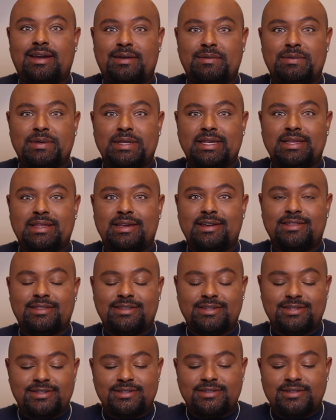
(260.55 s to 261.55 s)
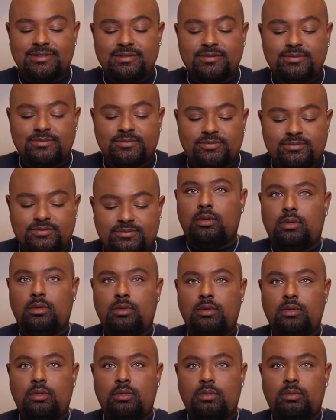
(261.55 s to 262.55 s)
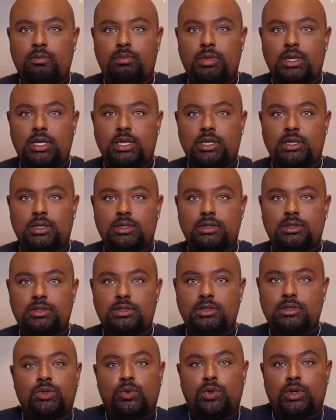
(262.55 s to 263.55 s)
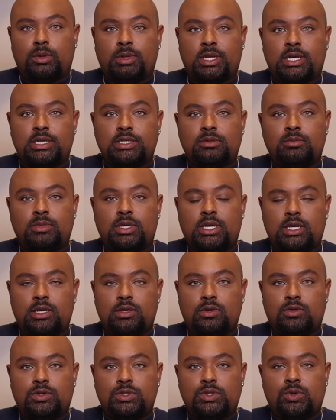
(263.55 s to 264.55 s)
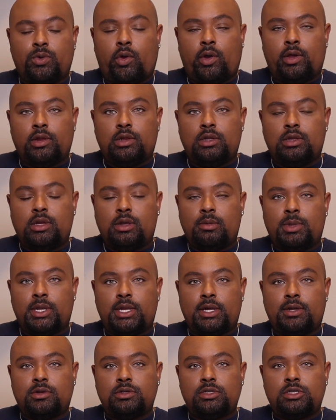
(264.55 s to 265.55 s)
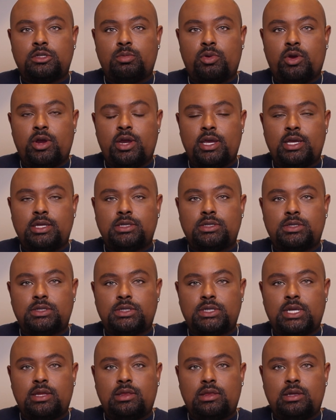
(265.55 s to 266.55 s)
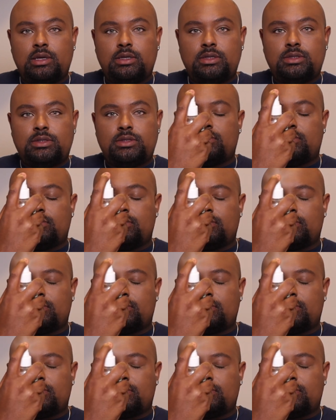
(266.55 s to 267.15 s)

I really like this. Ooh, bitch. Just gonna apply some Kiehl's Oil Eliminator Spray to set this.